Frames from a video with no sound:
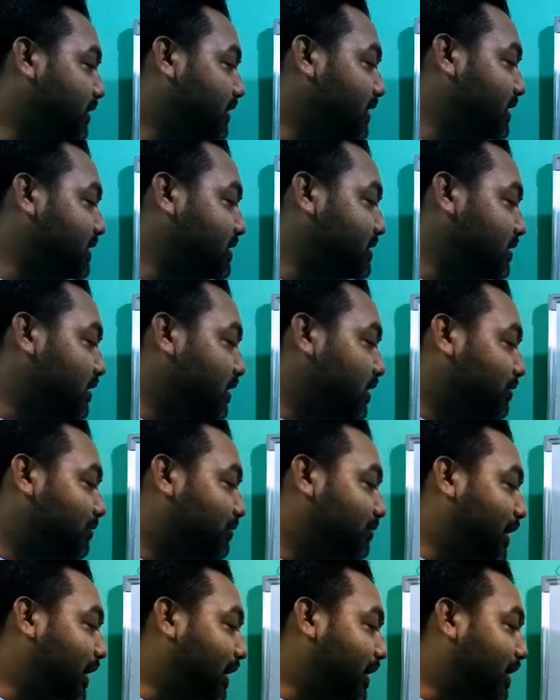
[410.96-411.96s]
This
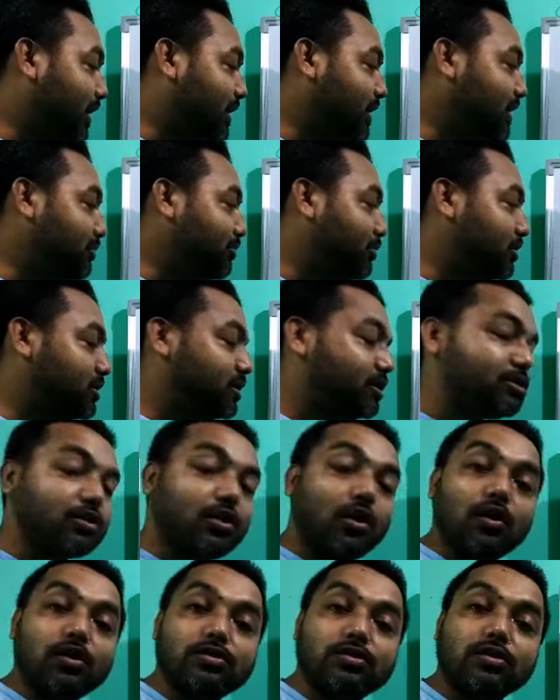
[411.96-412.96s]
Bhangar
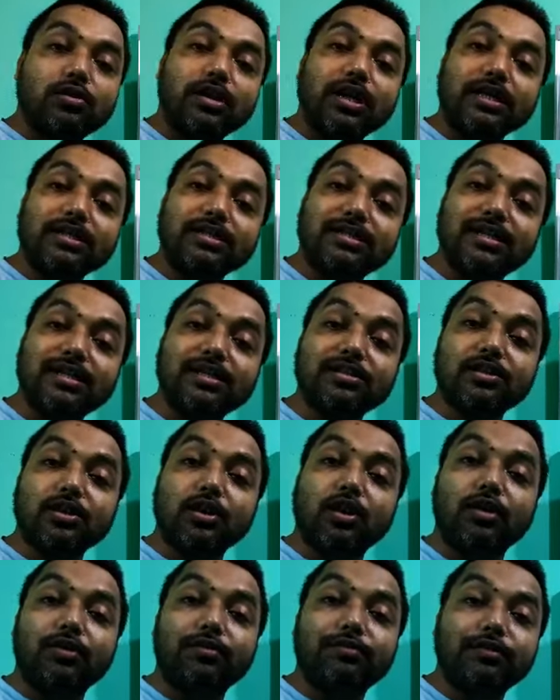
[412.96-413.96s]
deposits also consist
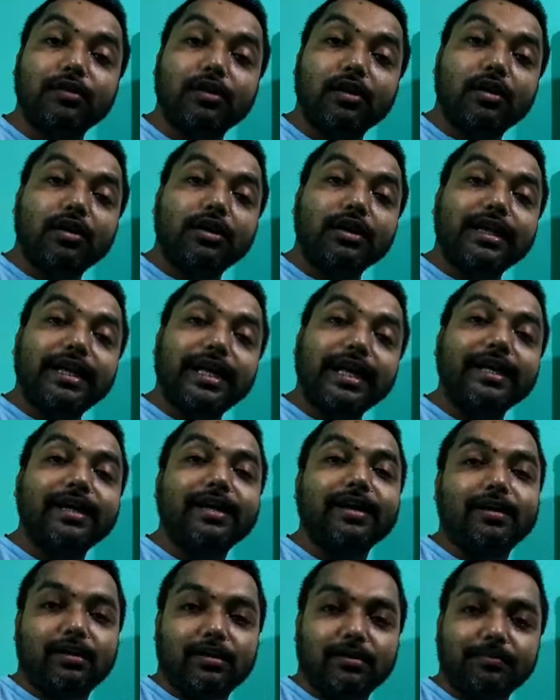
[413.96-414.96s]
of
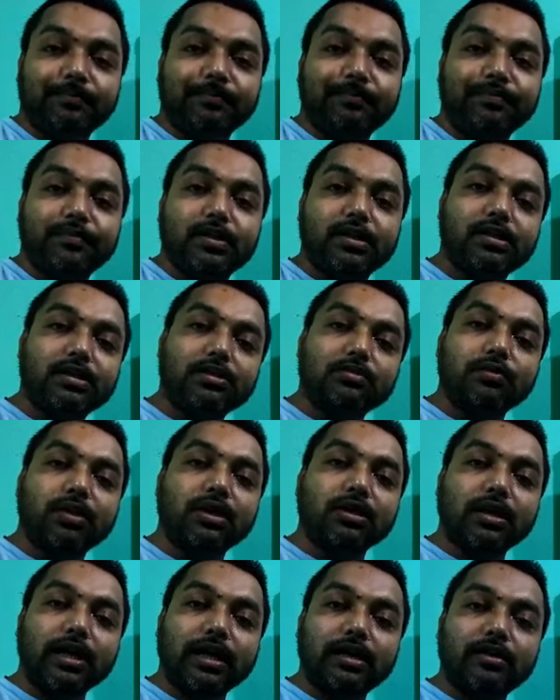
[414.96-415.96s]
Kenkar. There is
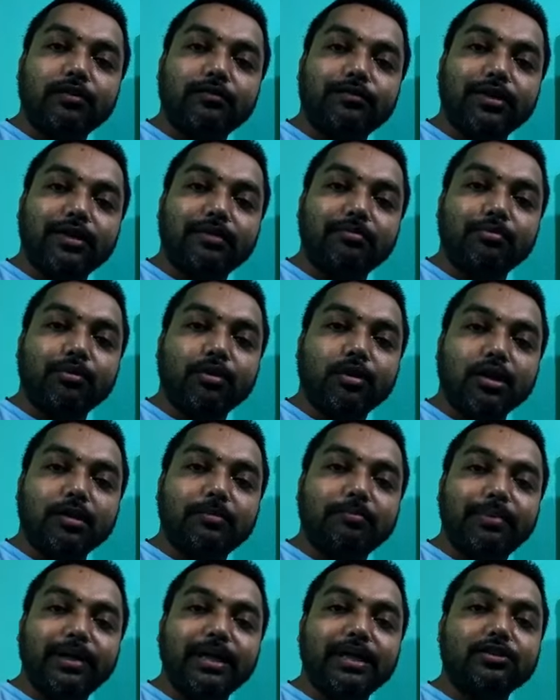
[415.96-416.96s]
one kind of
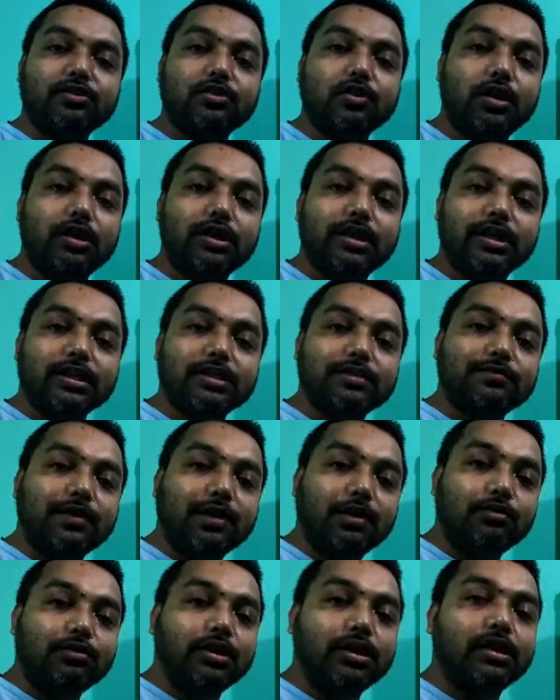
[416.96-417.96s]
important big soil that is
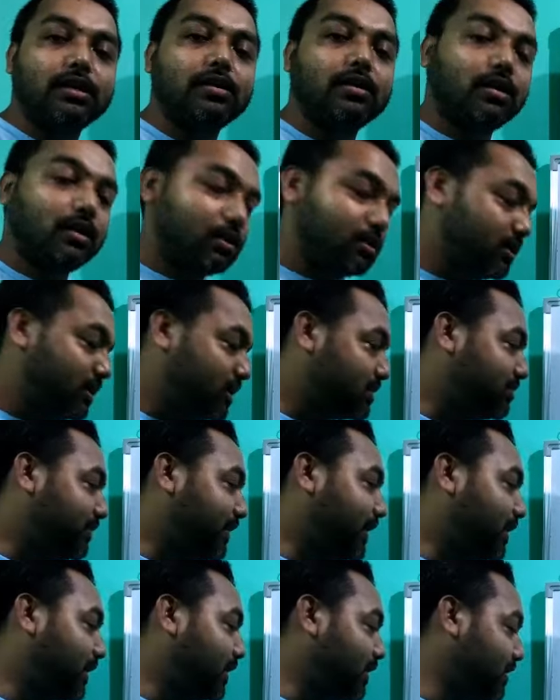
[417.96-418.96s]
found in this
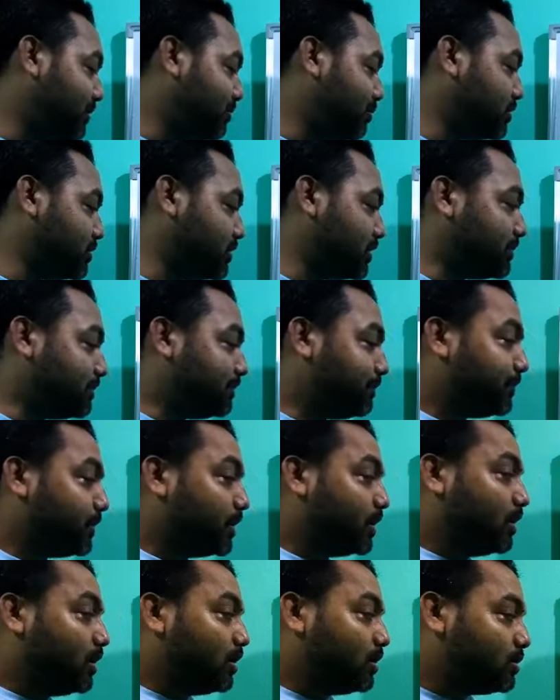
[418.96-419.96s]
Bhangar deposit.
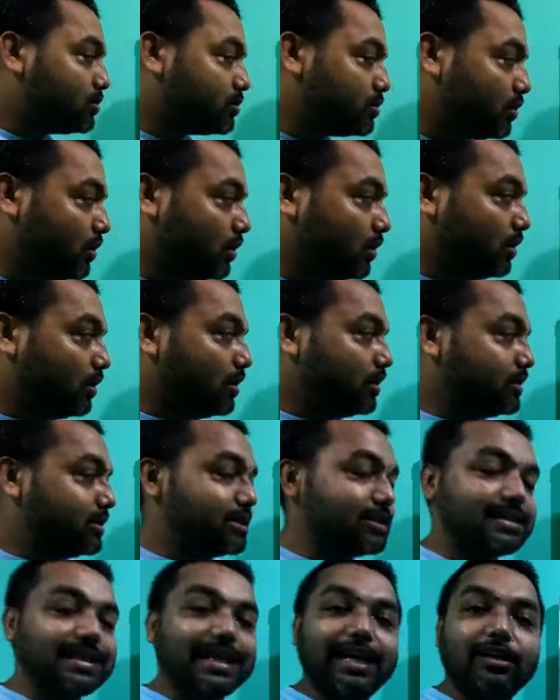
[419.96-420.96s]
So
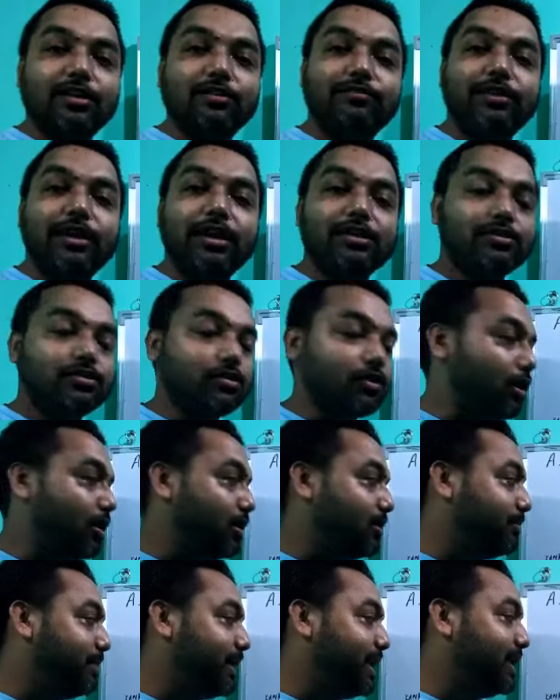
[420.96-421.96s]
this alluvial
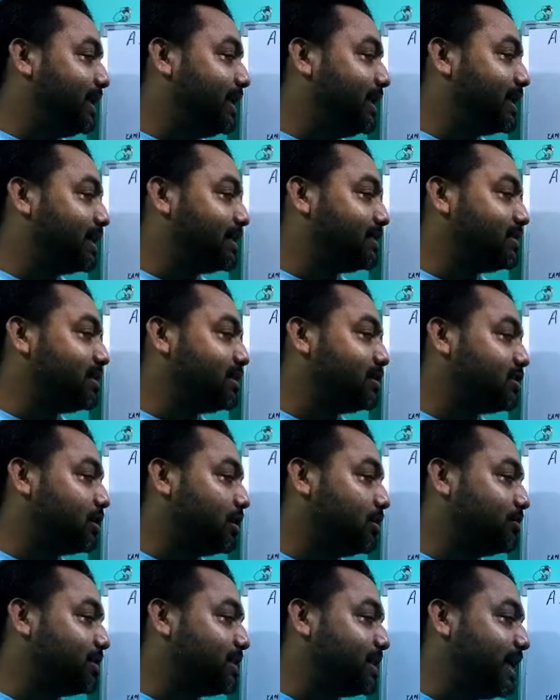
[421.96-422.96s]
soil mainly consists
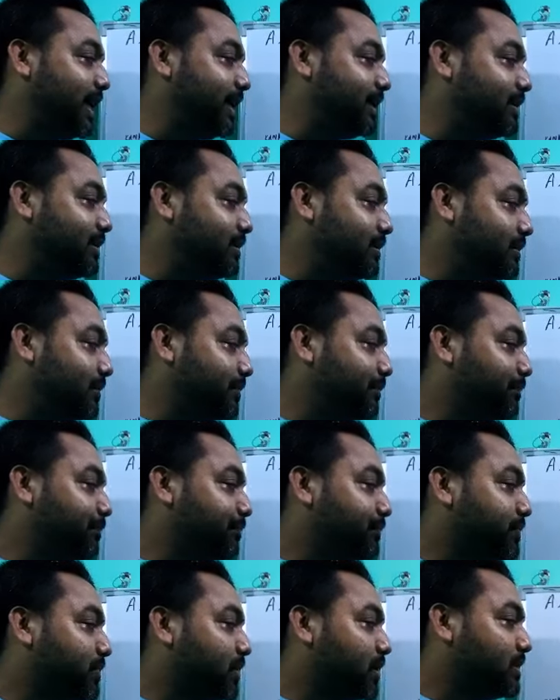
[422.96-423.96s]
of sand,
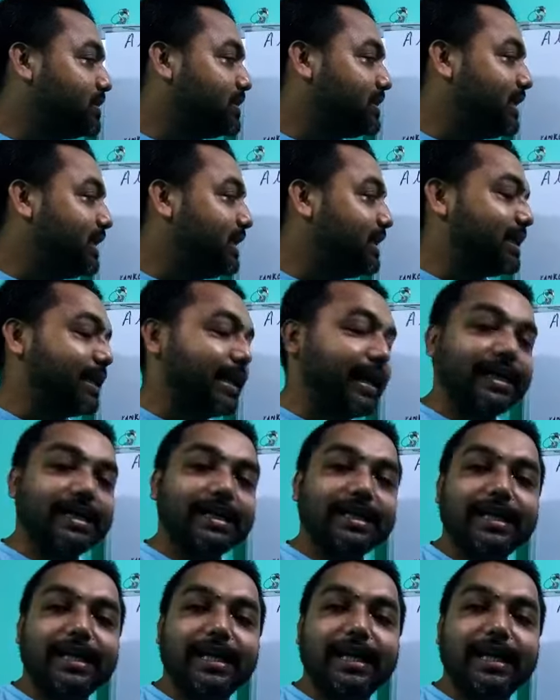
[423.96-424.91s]
silt and